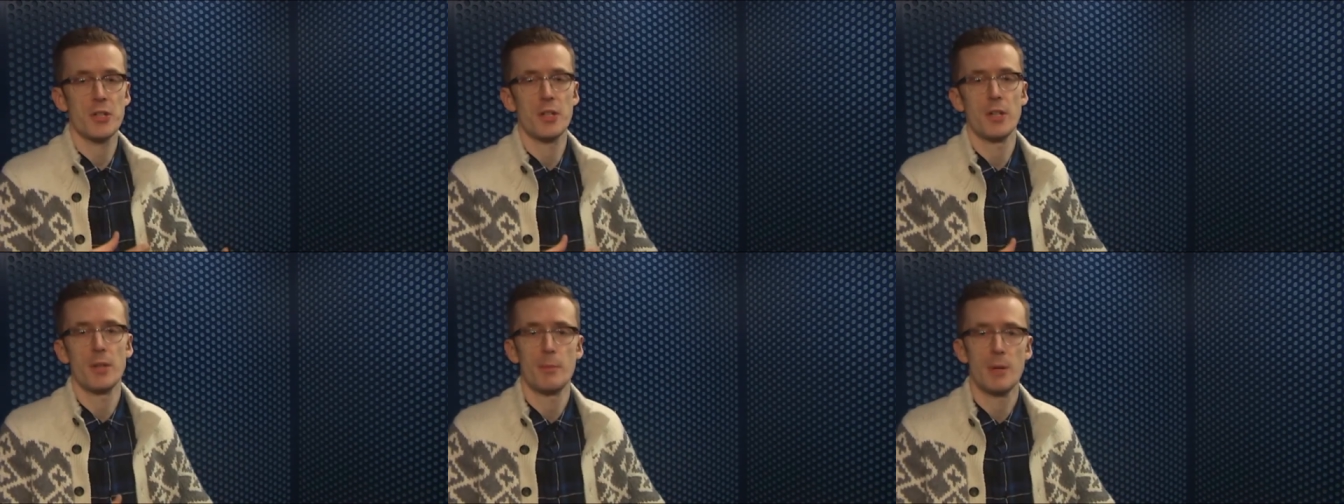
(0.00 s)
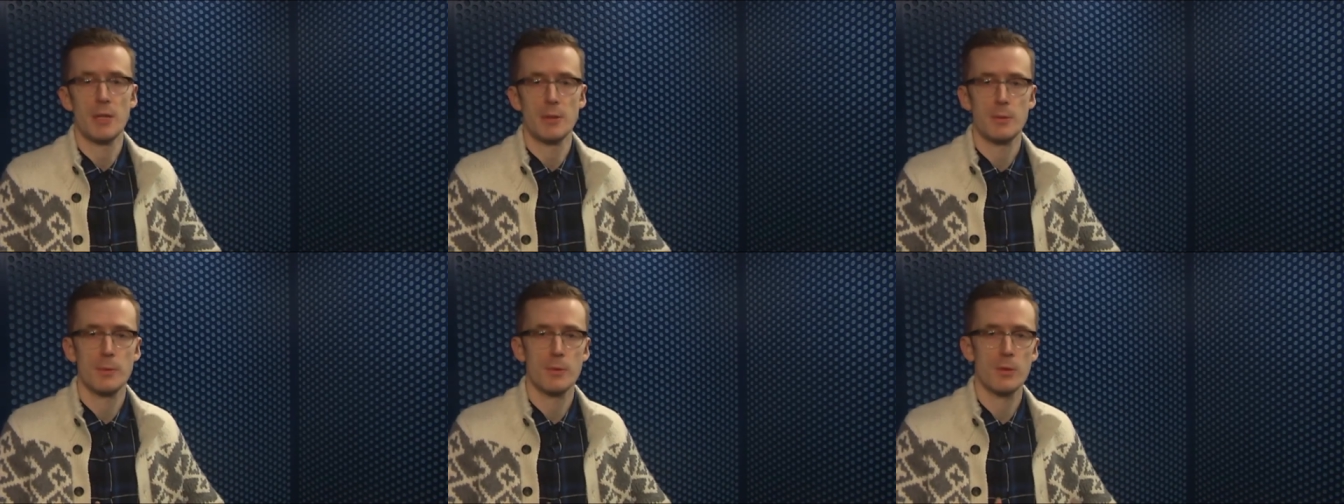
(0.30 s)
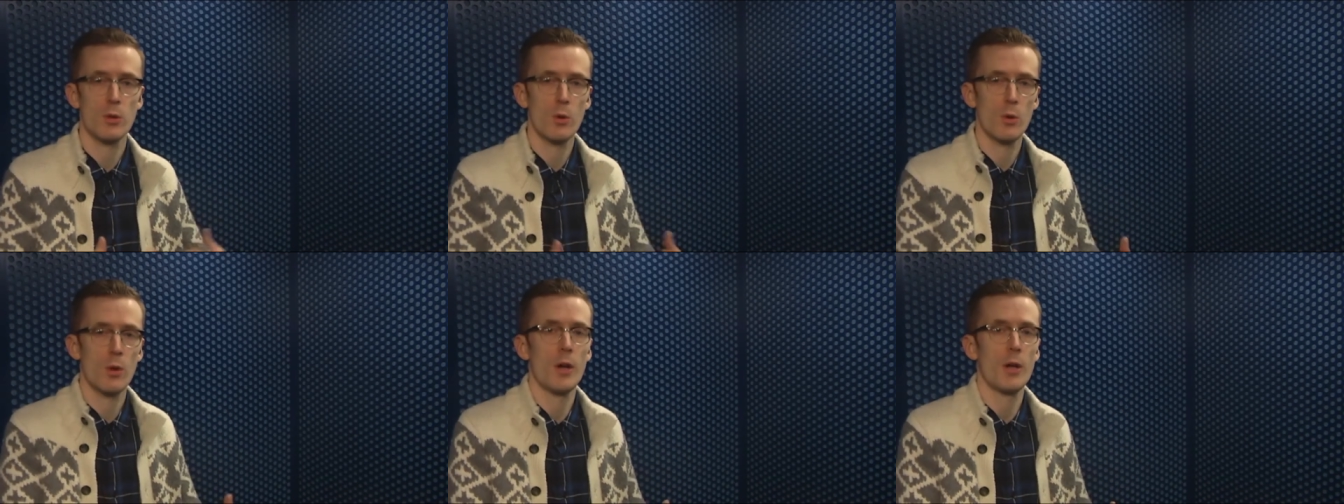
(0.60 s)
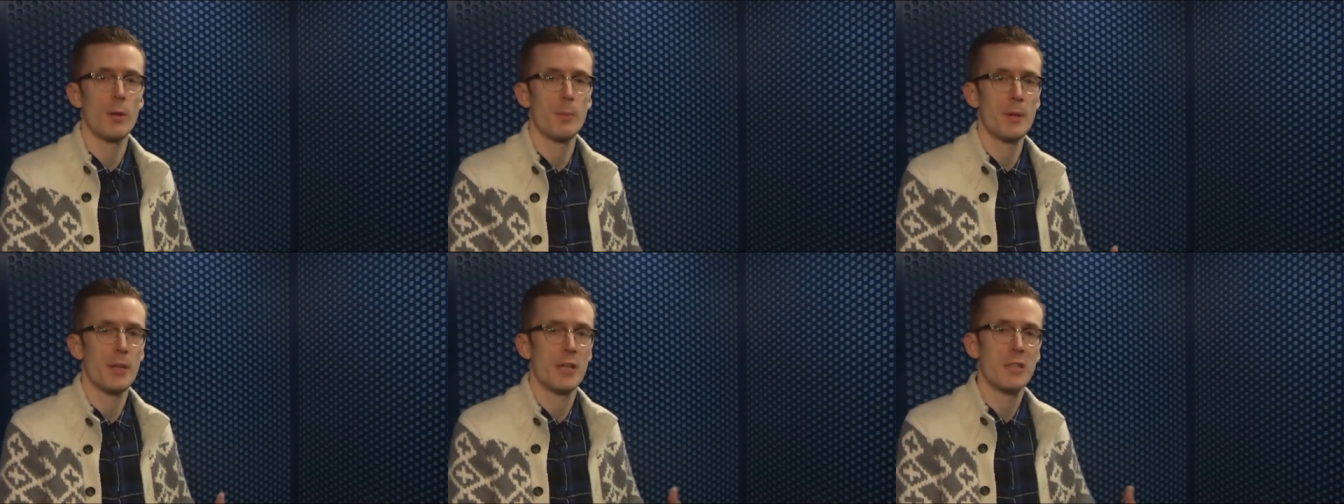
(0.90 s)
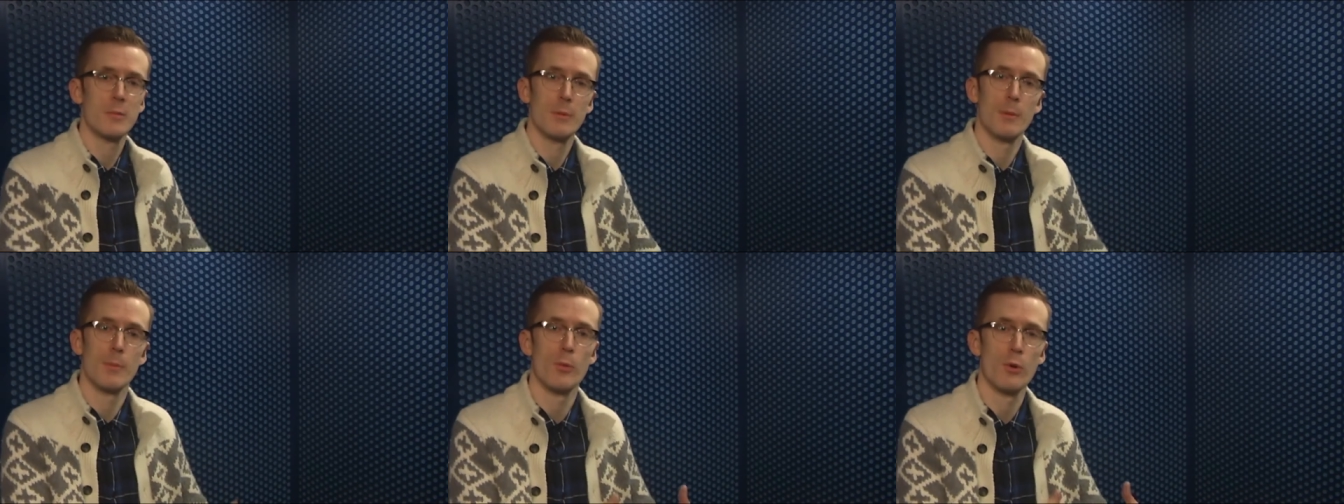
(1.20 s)
It makes people go out and be a
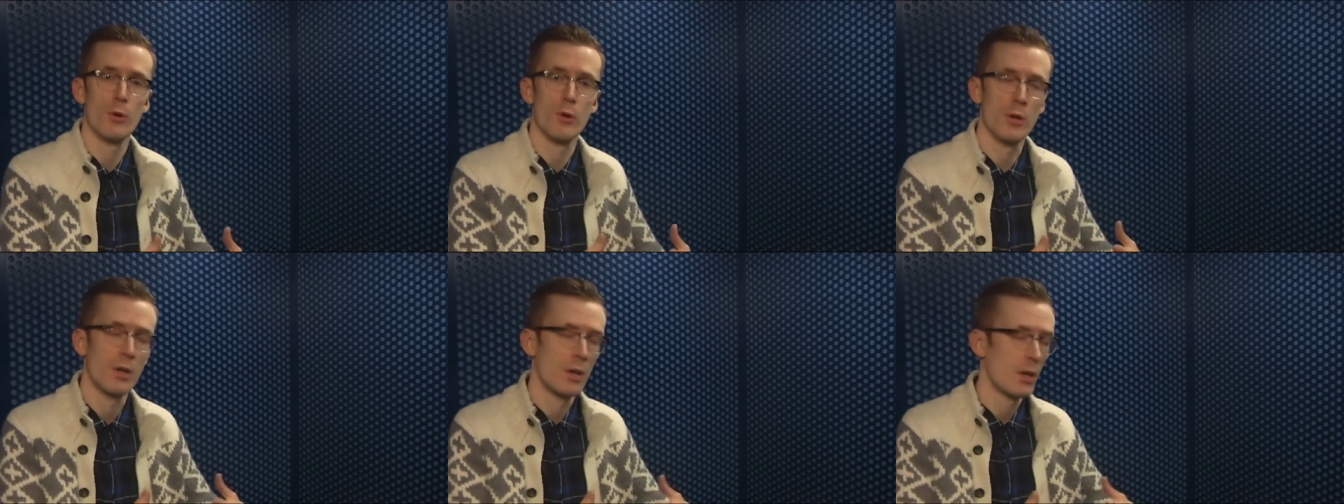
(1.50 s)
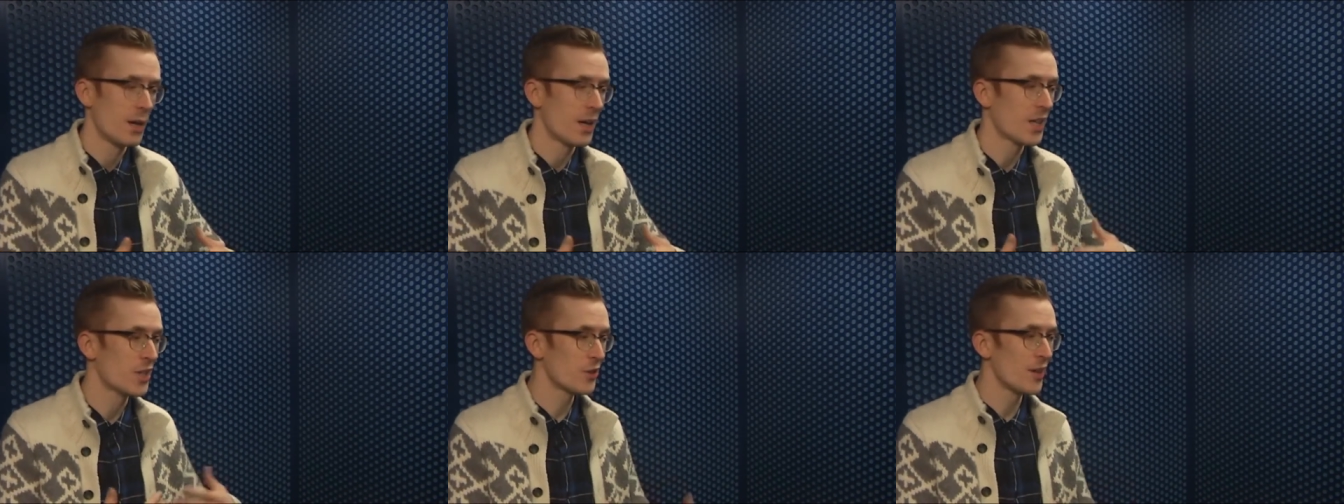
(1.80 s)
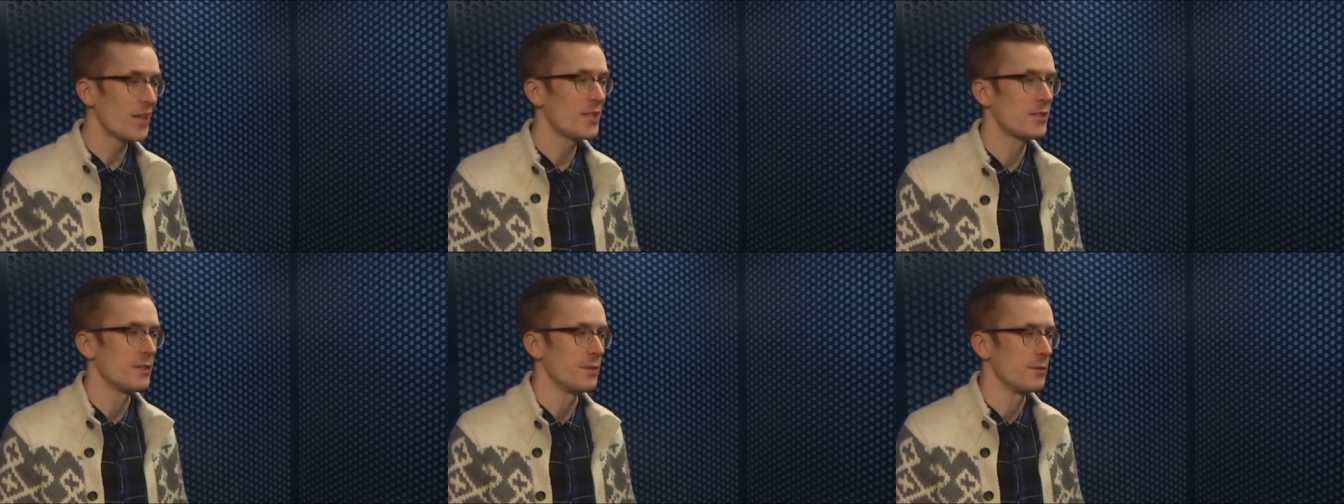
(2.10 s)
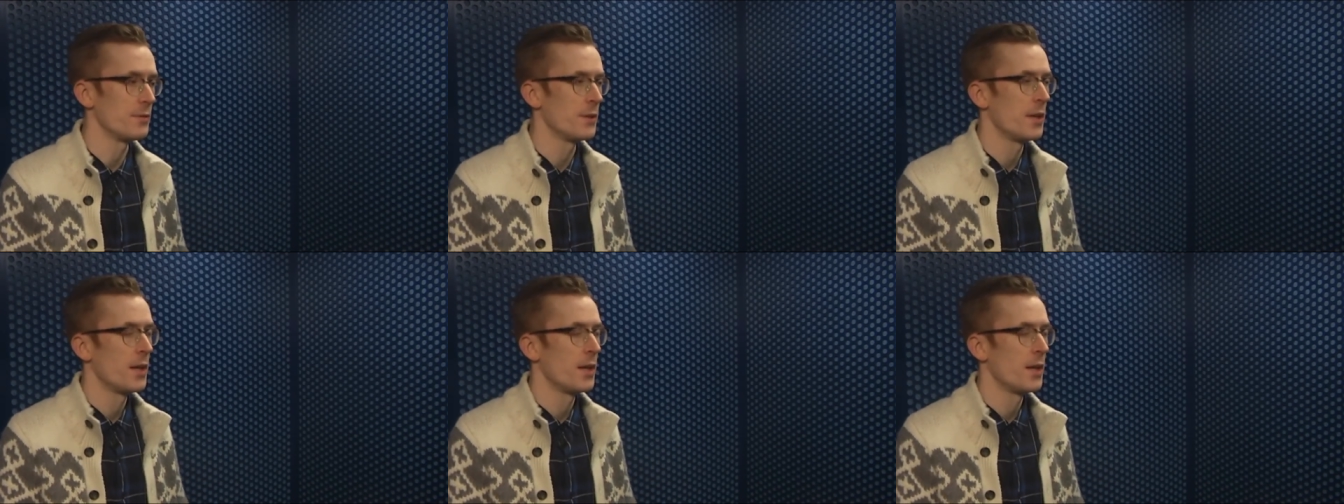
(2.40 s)
little bit more aggressive.